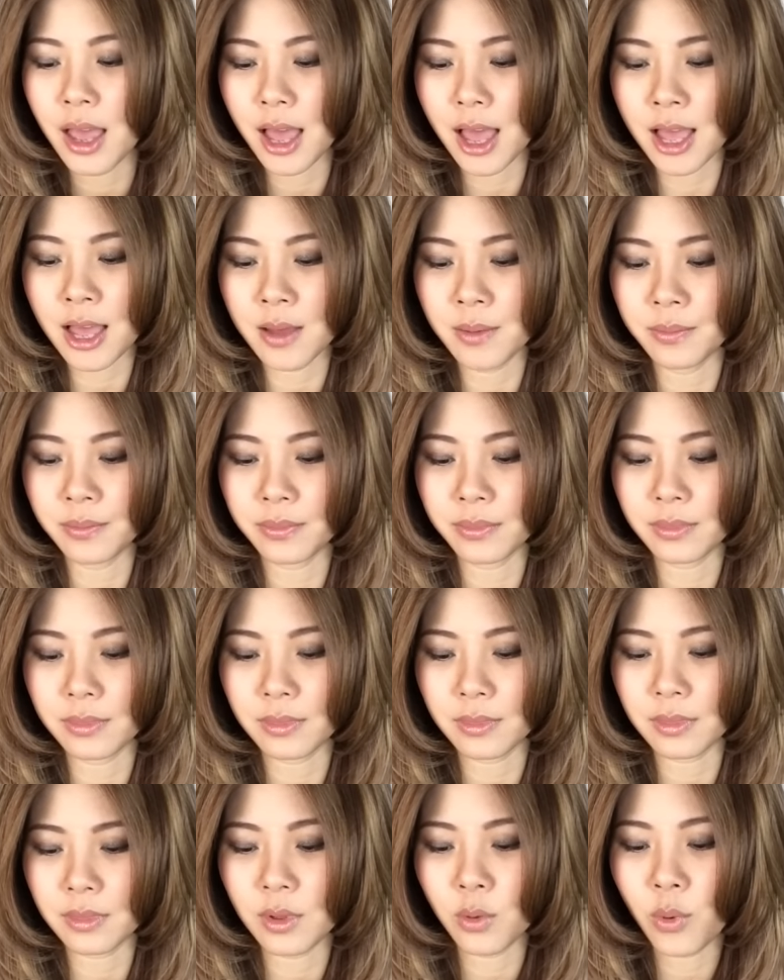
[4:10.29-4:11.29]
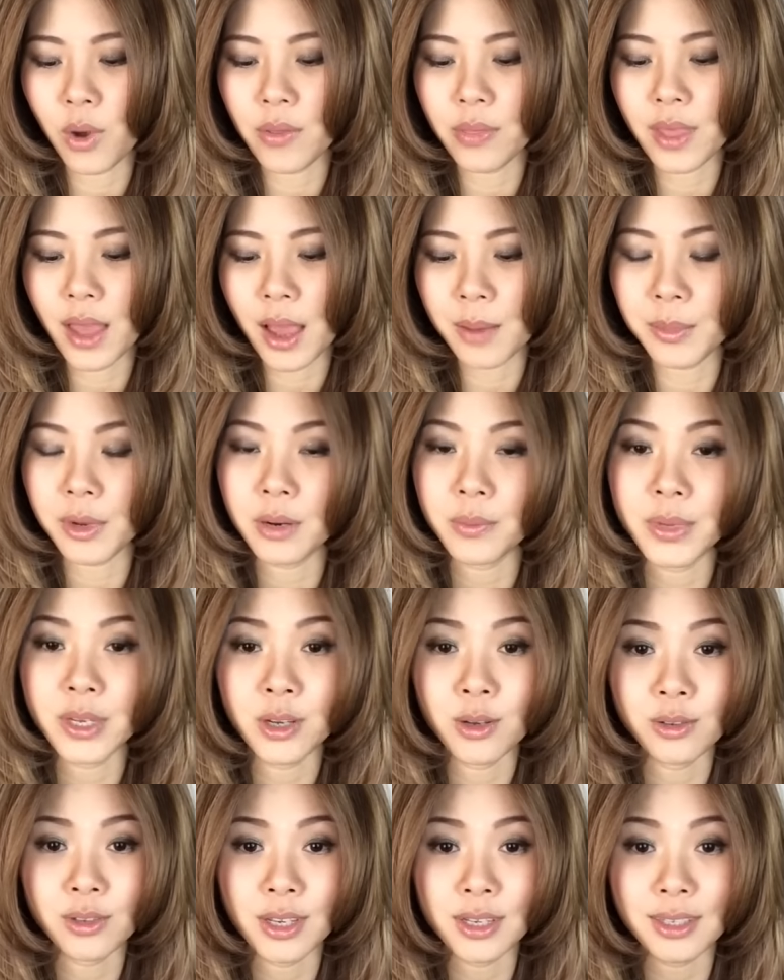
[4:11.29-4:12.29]
The one that I'm going to be
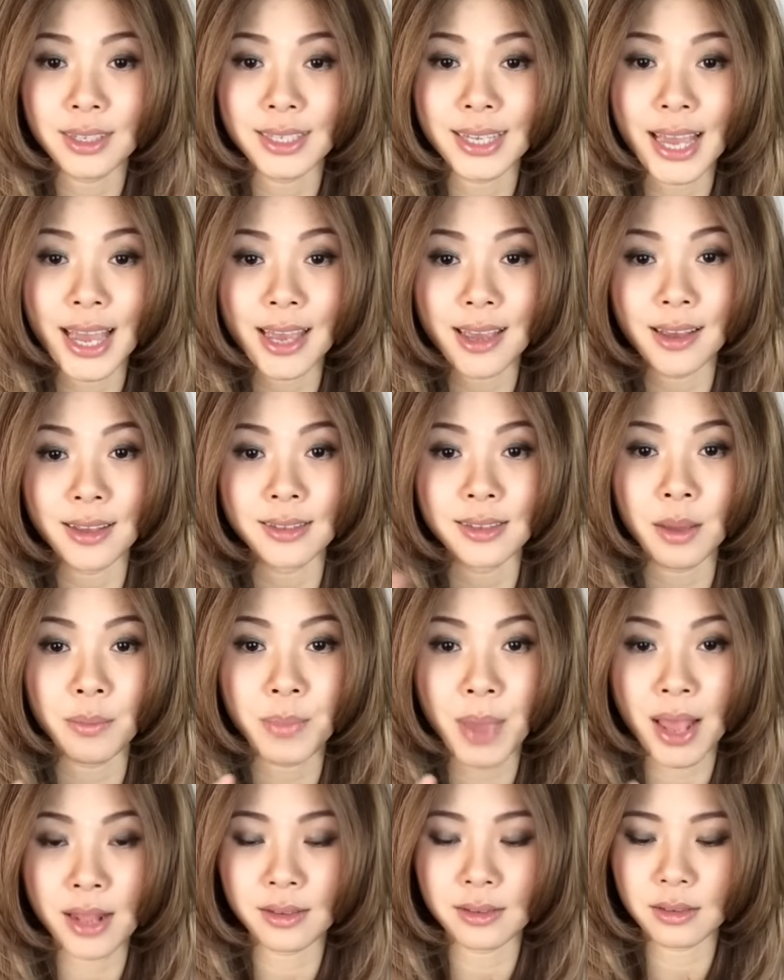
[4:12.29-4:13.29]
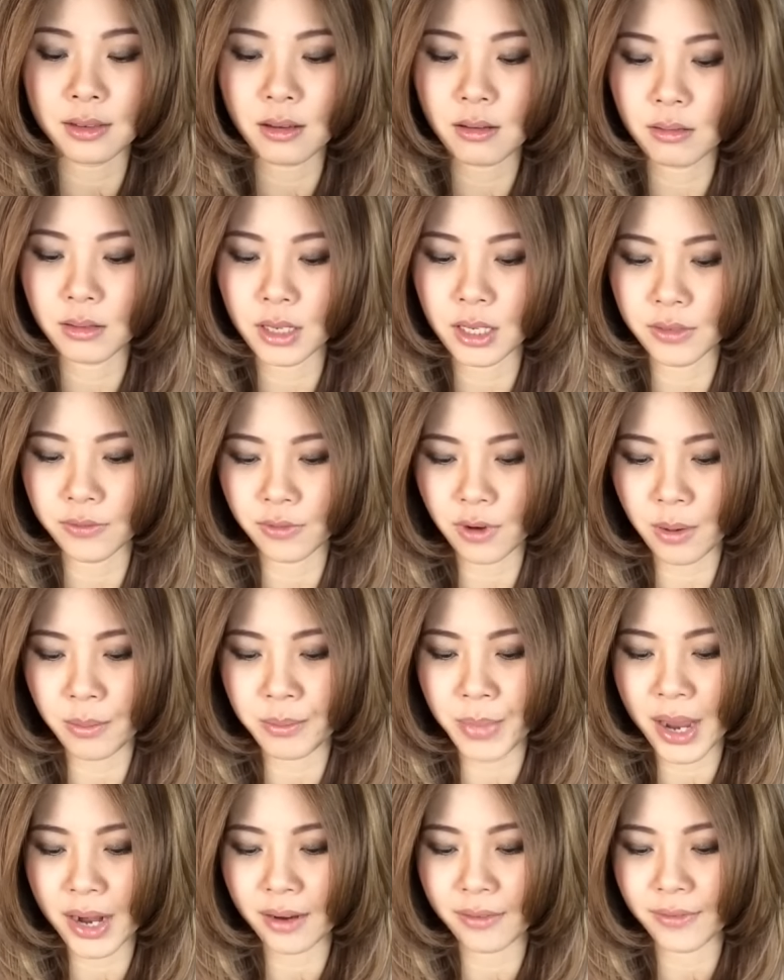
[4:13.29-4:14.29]
using today is a pencil. It's from
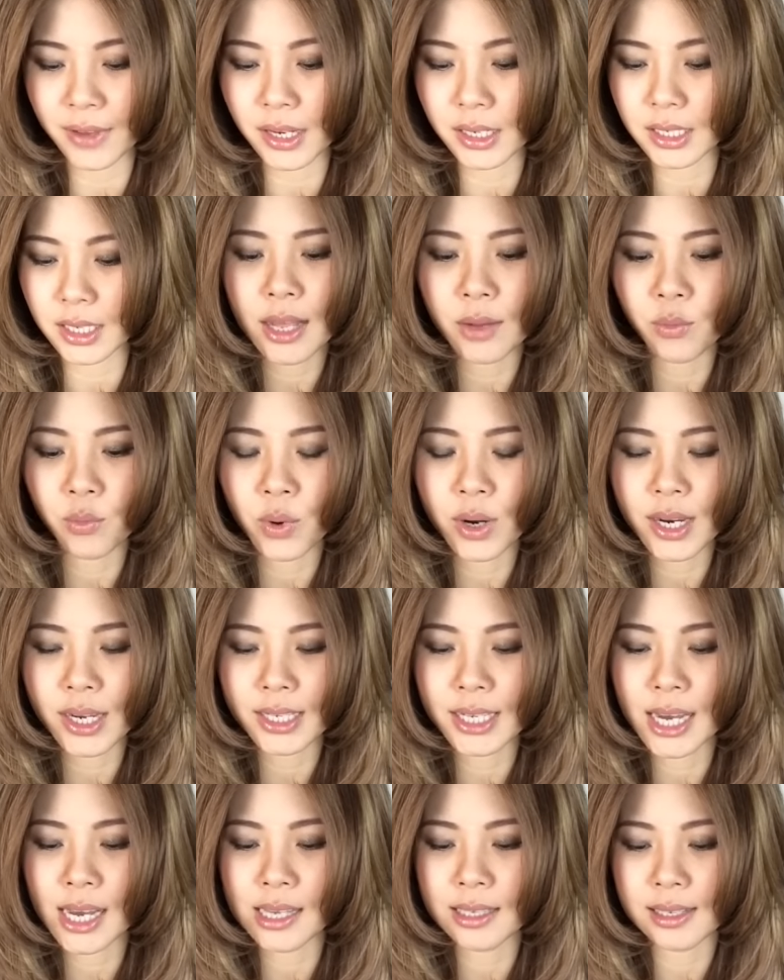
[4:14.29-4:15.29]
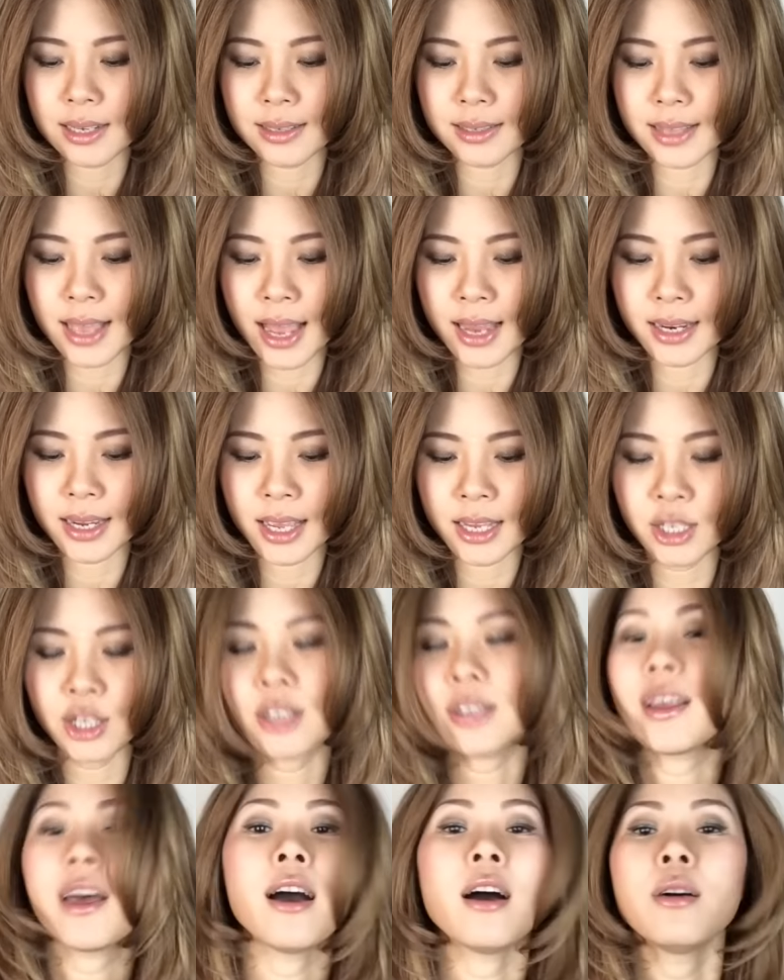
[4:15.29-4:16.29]
Benefit. What it does is that it
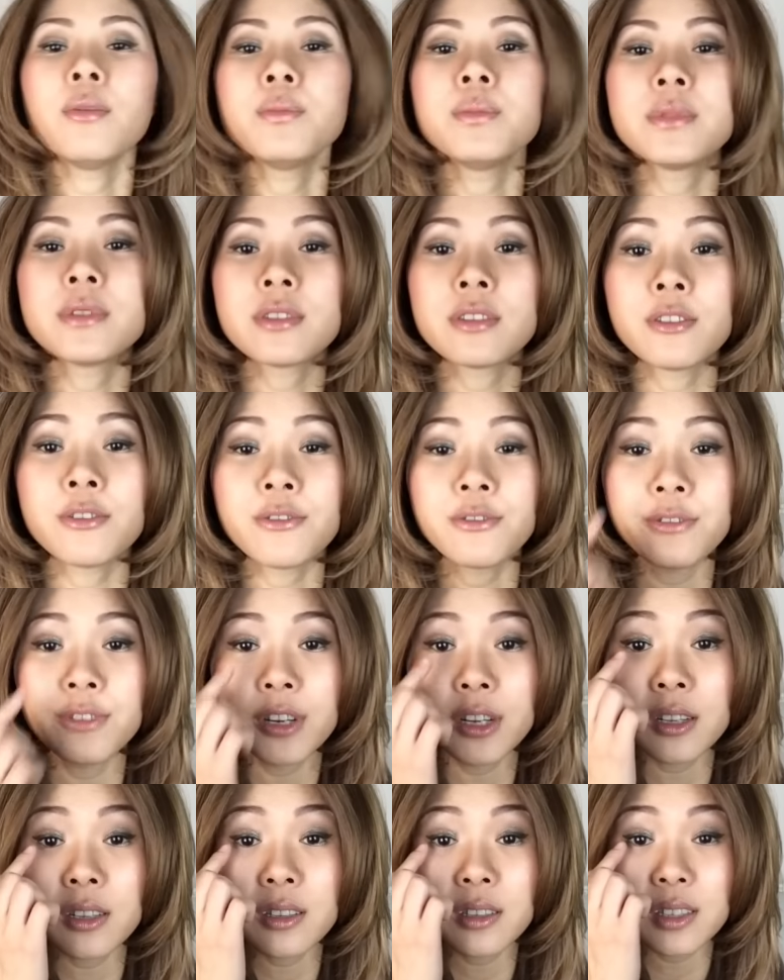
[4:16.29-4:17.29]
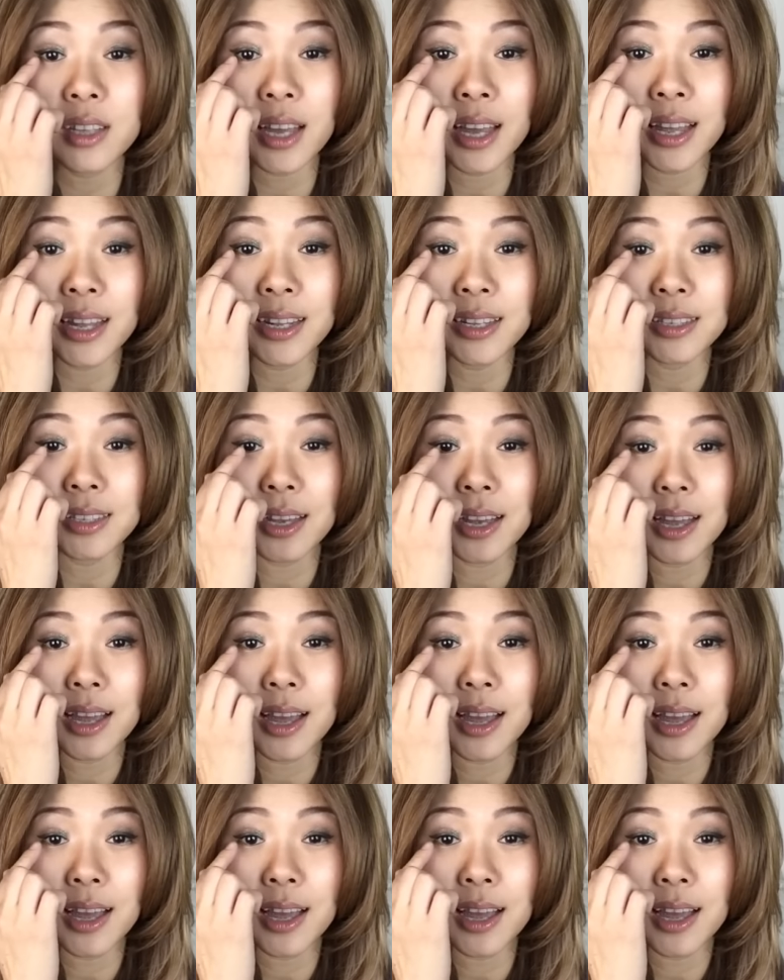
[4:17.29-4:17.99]
just helps to fill in